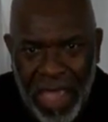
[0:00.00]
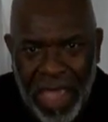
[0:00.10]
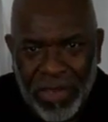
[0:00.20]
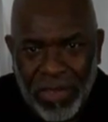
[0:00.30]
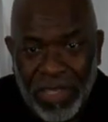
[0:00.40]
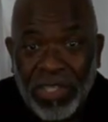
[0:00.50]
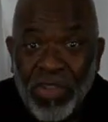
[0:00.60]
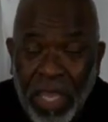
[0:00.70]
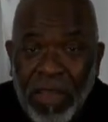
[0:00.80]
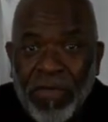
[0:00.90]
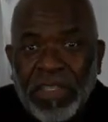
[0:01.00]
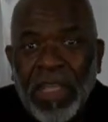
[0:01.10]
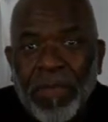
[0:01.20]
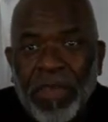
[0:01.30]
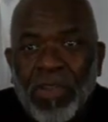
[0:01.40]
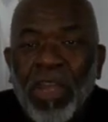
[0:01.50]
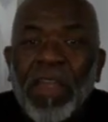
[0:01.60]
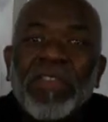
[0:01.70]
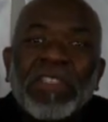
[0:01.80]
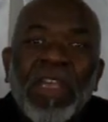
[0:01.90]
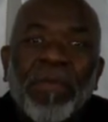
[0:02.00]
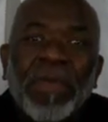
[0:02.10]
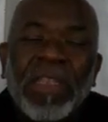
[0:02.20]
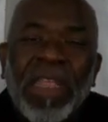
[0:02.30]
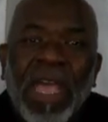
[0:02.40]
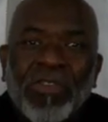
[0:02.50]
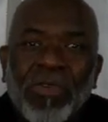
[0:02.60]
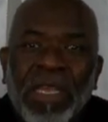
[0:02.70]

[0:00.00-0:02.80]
and you're just looking for something you're looking for something that you